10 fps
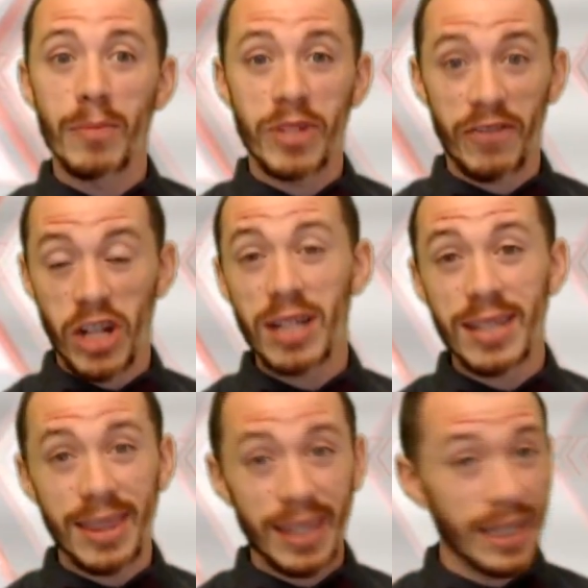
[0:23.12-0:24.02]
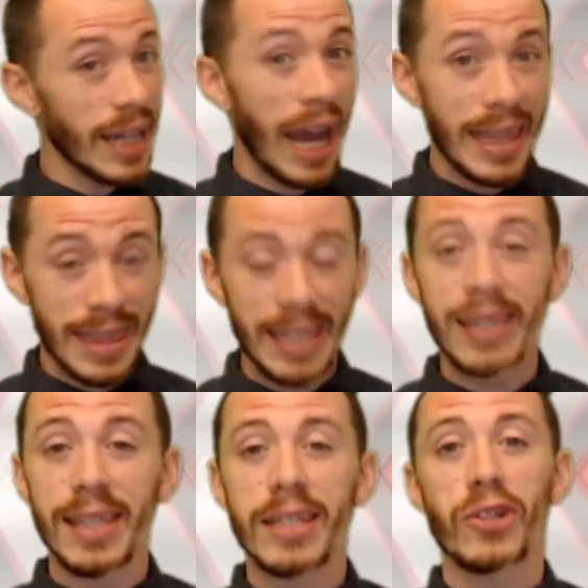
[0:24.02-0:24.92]
Jeff Johns, I
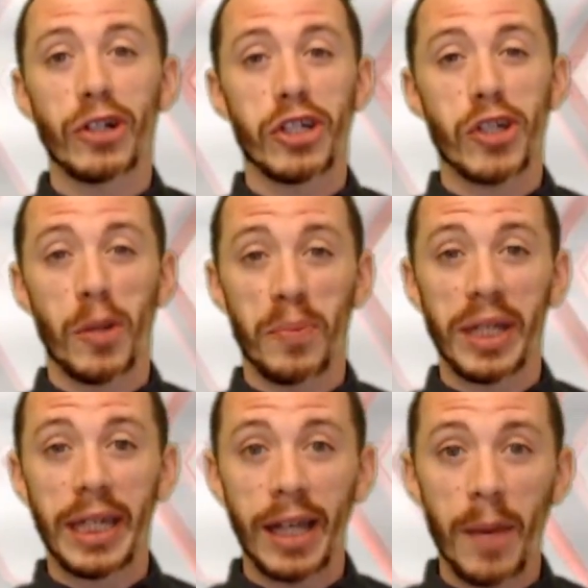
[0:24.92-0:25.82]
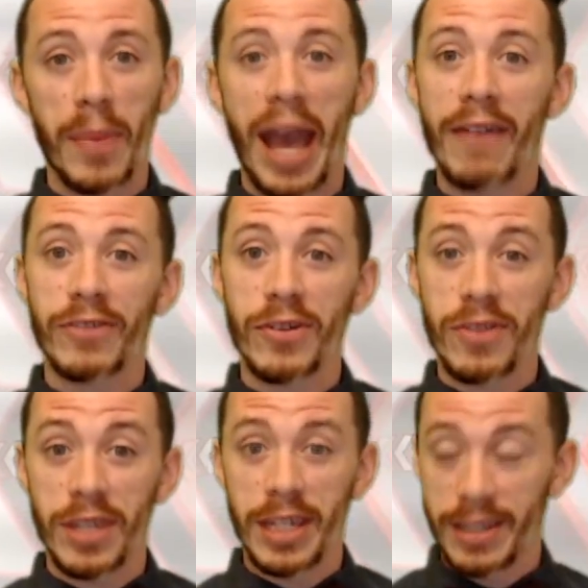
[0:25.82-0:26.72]
think things are going to start picking up after
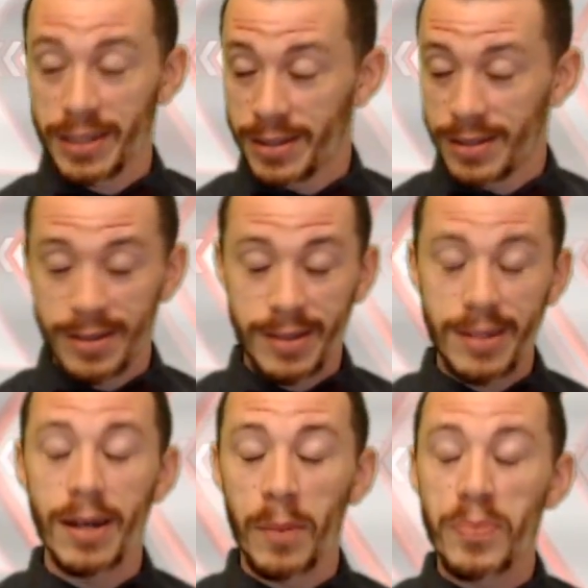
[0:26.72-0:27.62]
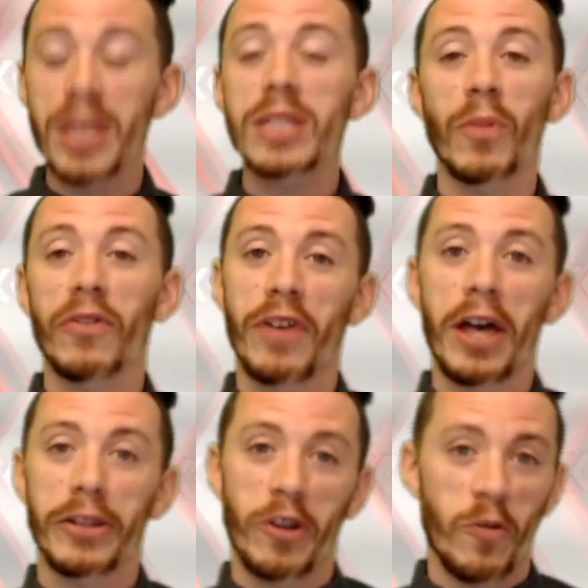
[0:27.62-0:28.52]
the abysmal
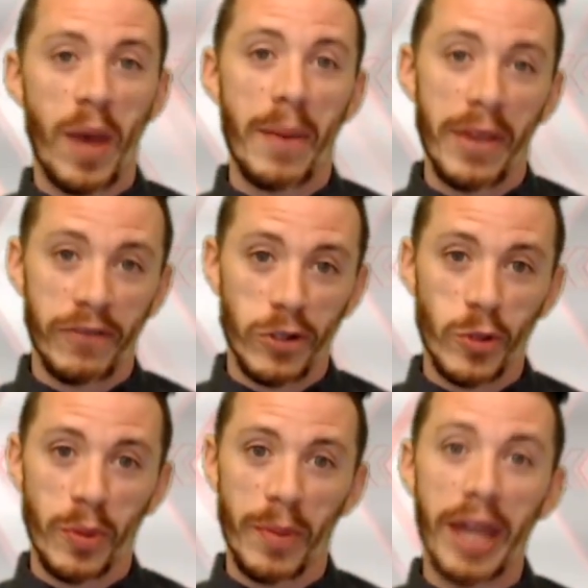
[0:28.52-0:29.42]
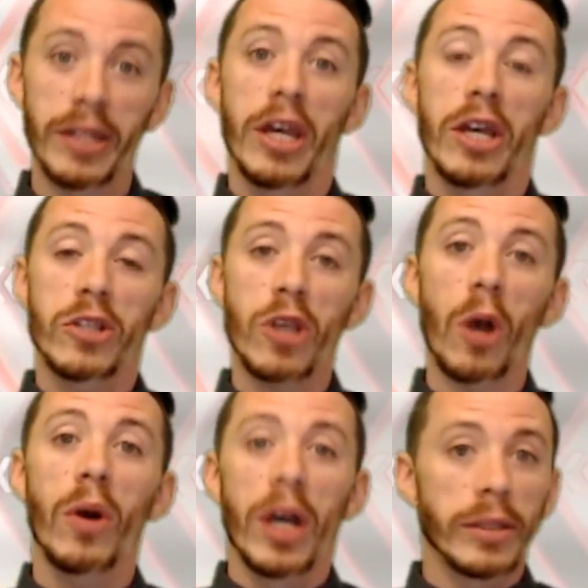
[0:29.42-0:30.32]
failure of Batman vs Superman.
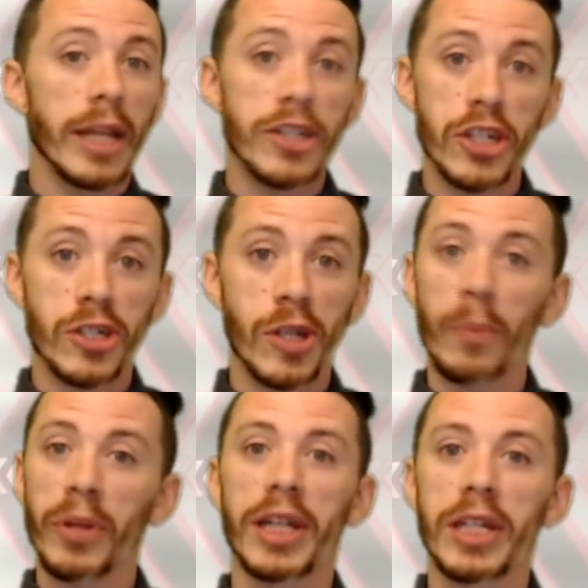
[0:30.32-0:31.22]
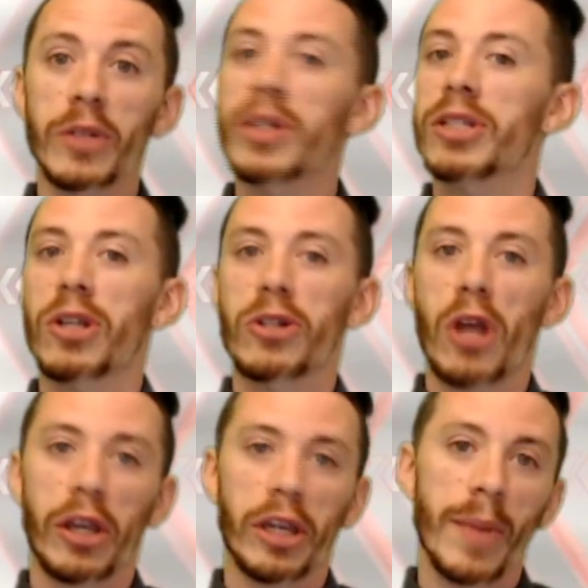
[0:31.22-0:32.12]
So let's just jump right into it and start
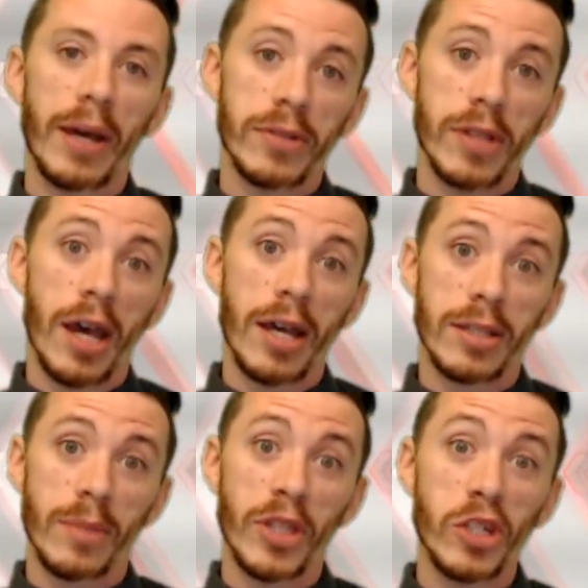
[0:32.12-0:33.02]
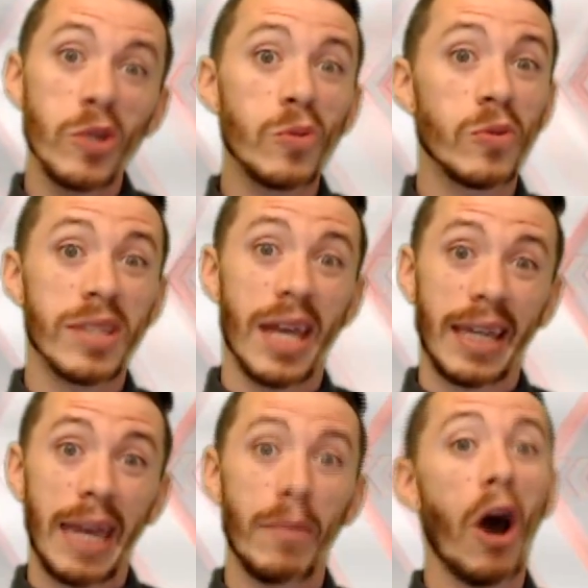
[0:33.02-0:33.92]
talking about some of the news
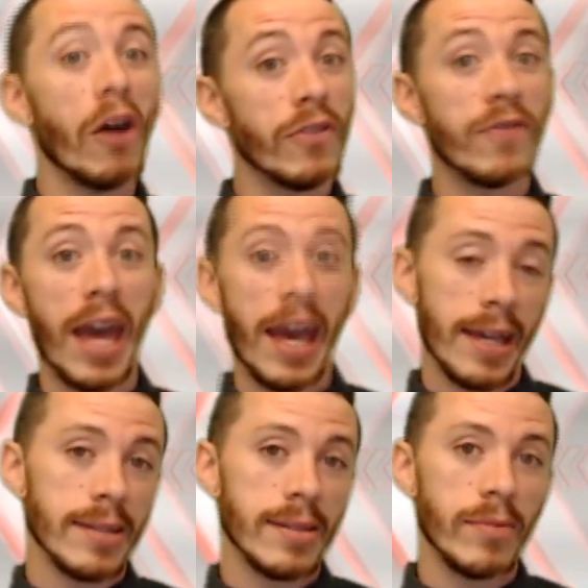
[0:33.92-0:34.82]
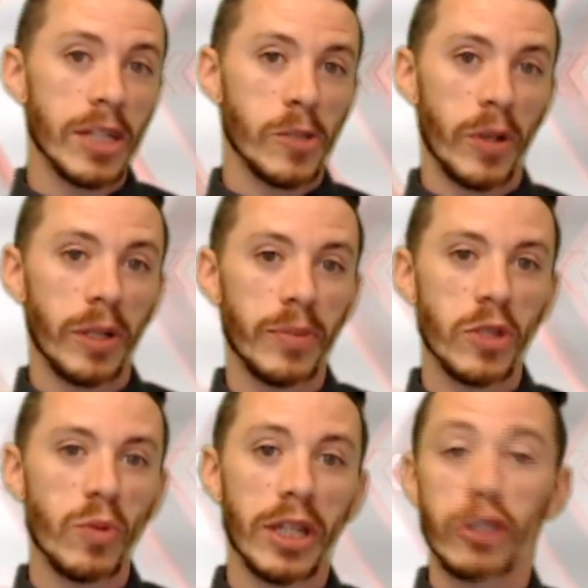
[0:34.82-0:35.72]
that came off of that and some that sprung up
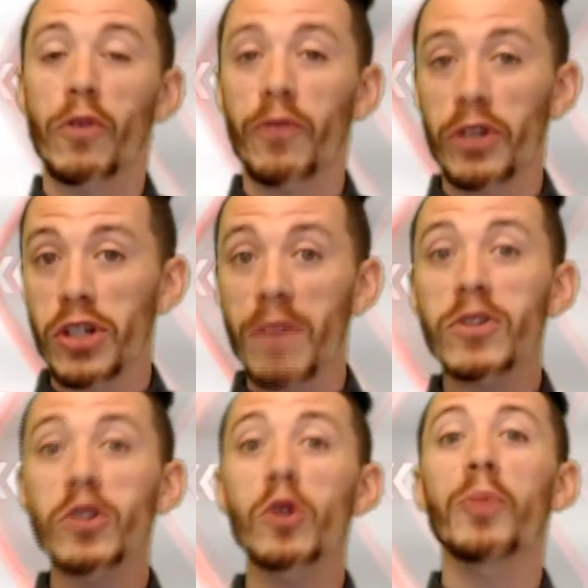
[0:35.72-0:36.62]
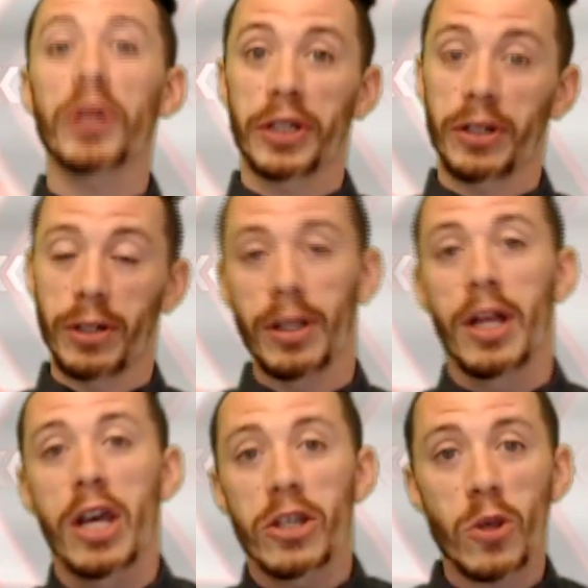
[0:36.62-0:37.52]
this week. So first off, Supergirl.
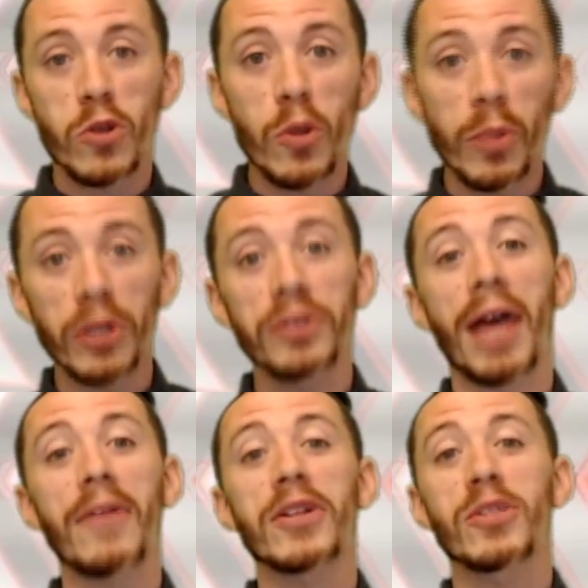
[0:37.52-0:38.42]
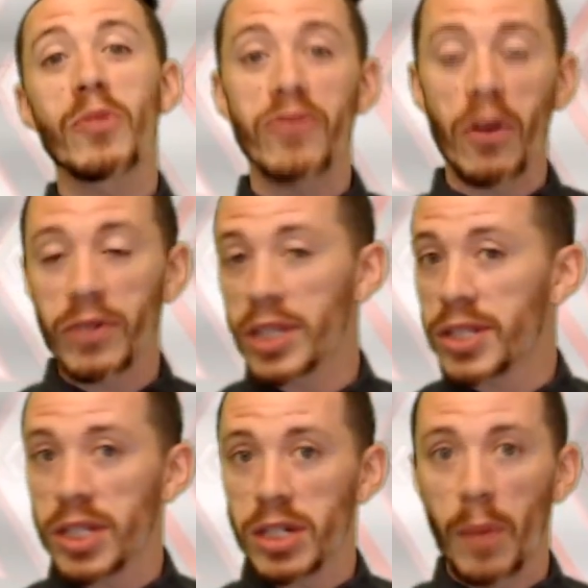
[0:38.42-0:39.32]
So Supergirl, now that it's moved over to the
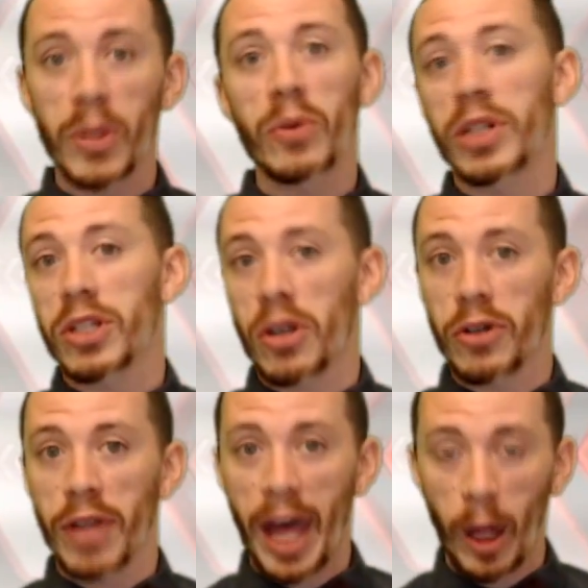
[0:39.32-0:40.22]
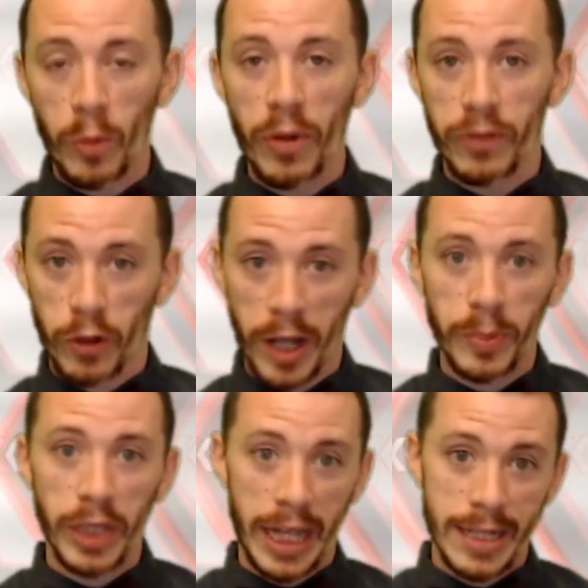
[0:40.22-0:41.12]
CW and it's under the helm of Greg
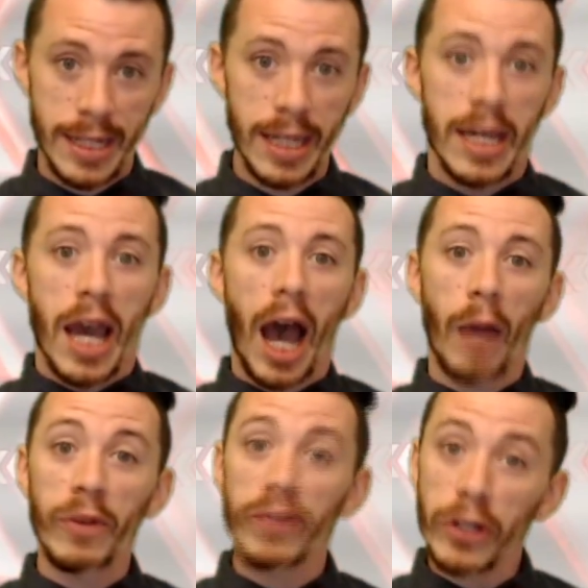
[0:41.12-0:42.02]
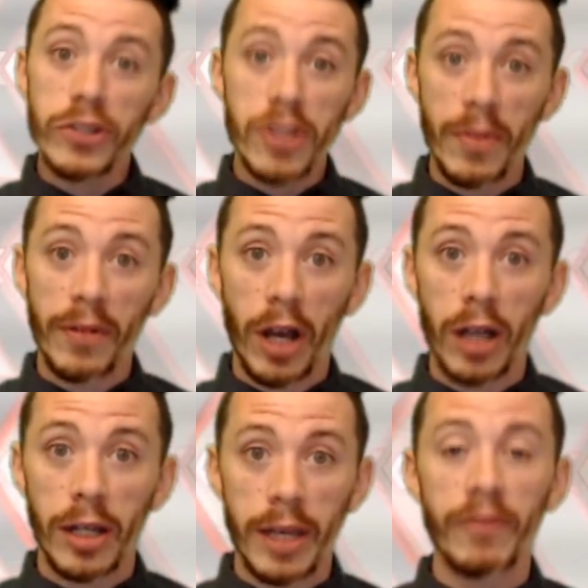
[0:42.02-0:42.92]
Berlanti, we've learned some
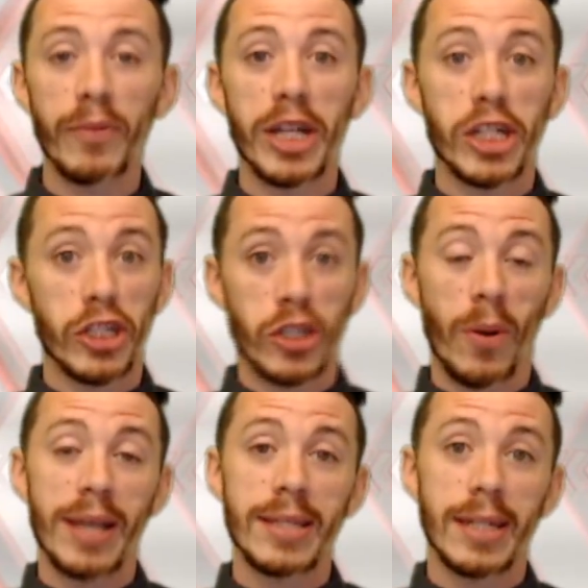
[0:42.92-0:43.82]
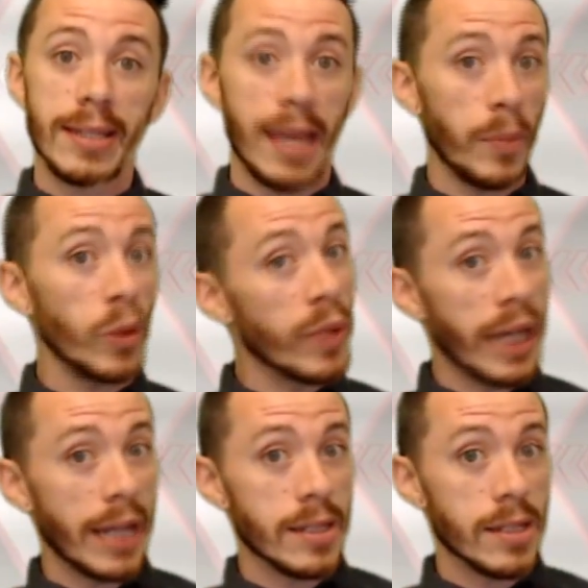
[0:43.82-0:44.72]
information. So as an example, we
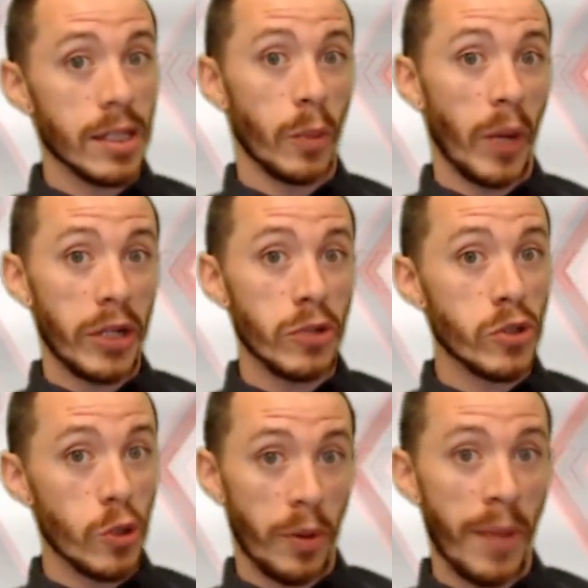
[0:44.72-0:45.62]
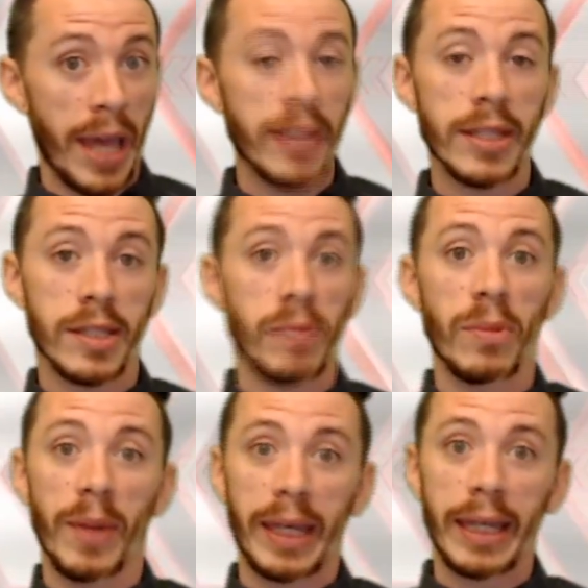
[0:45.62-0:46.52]
got to see the brand new Superman that's going to
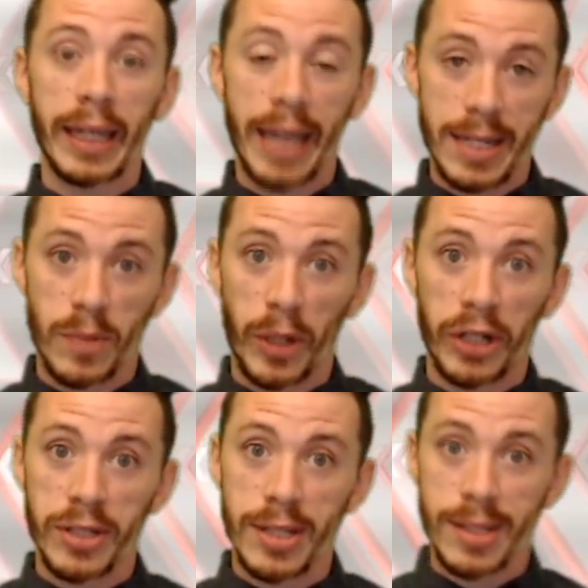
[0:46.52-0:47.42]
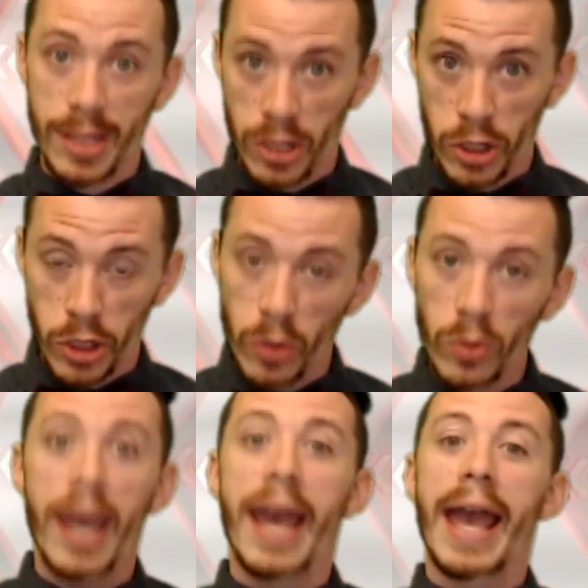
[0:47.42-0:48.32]
be making a guest appearance in season 2,